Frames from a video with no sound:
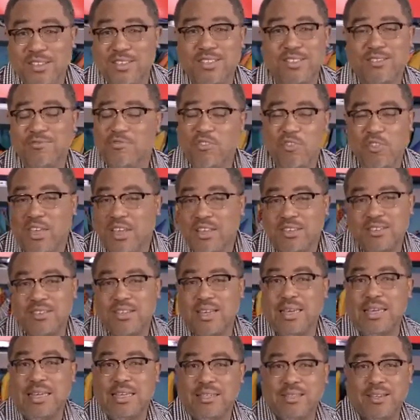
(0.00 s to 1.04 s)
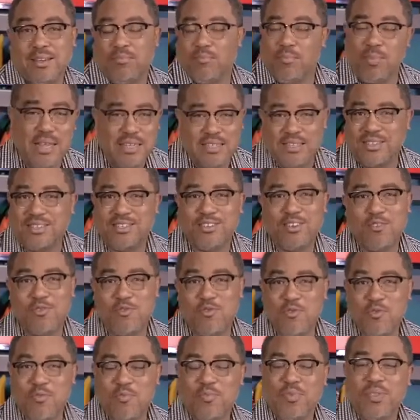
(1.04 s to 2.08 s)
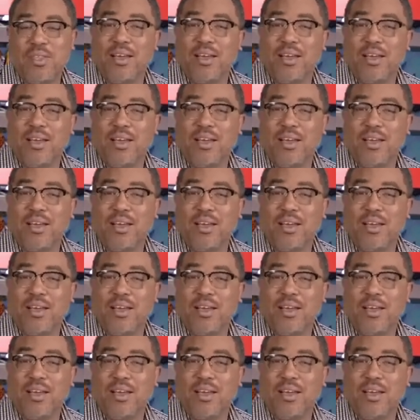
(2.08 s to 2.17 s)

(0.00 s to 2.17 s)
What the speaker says: for things to eat and places to go.